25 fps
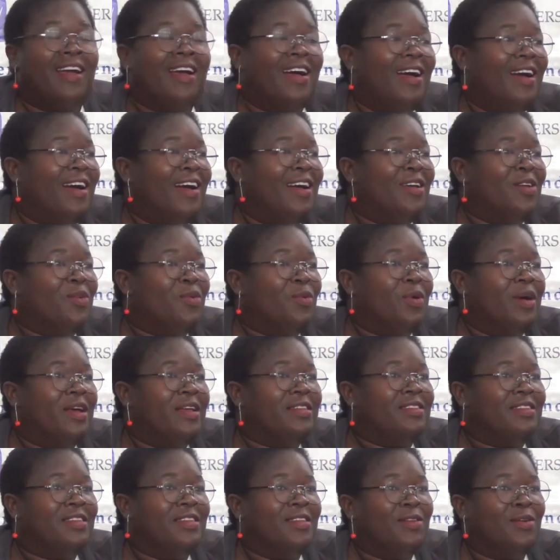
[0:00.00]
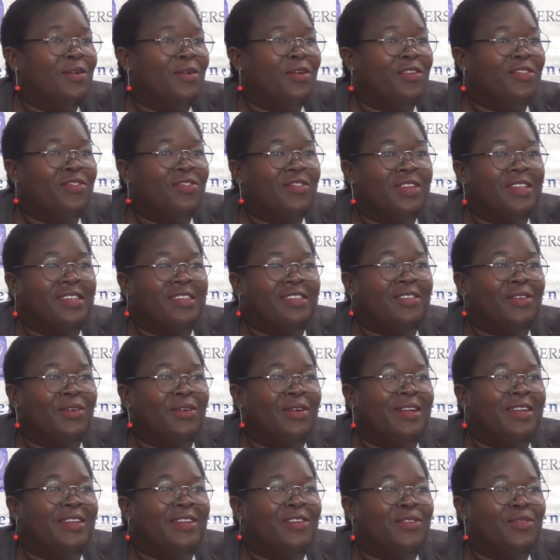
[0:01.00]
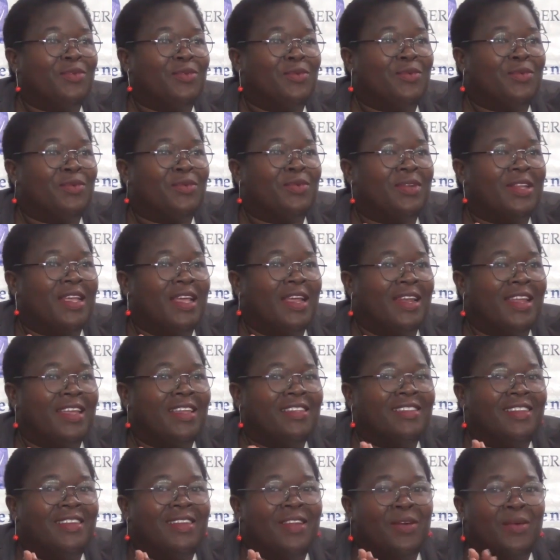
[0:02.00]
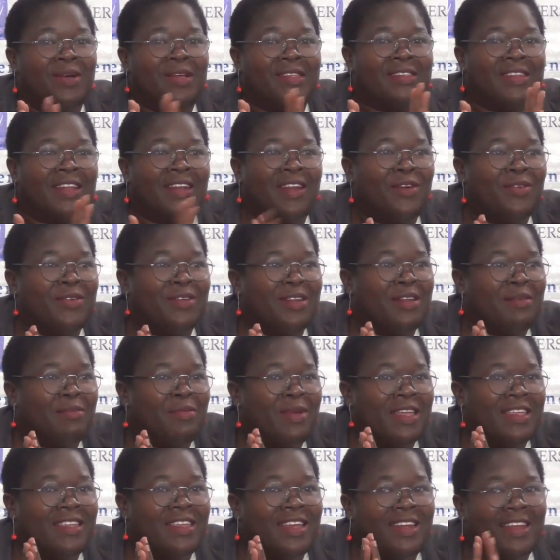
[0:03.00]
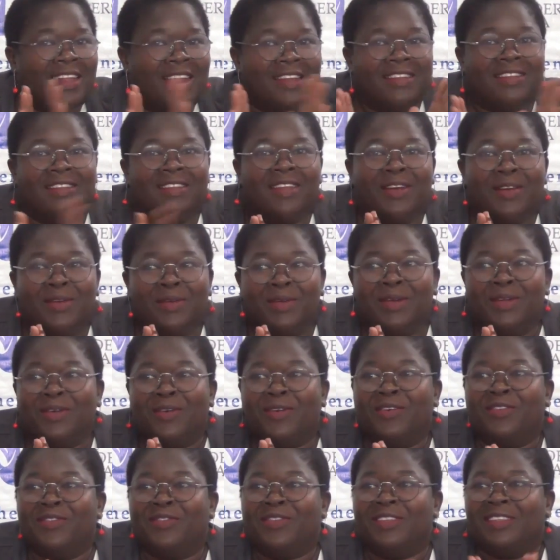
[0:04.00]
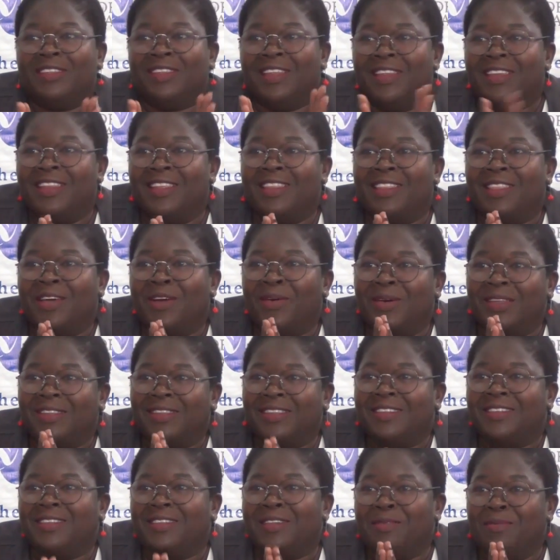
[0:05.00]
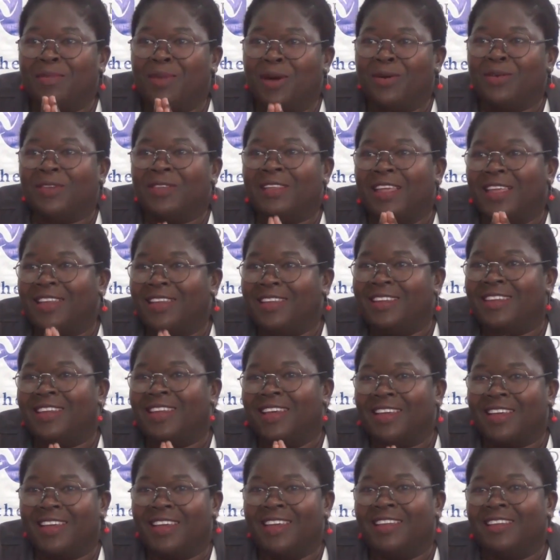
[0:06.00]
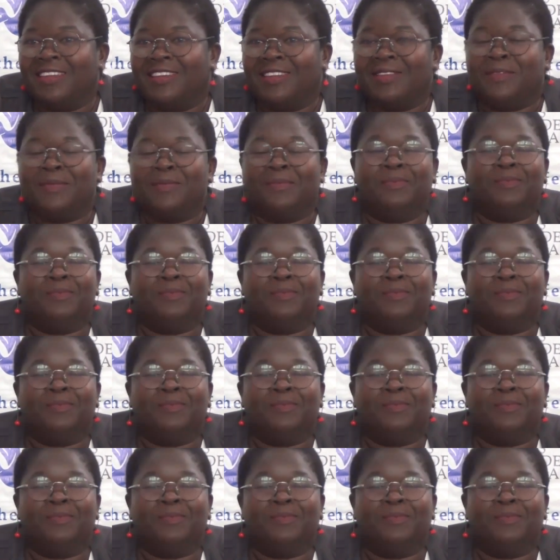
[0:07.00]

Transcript: I was in office only to realize that I was surrounded by journalists around the office, and then there was a team outside in the gate.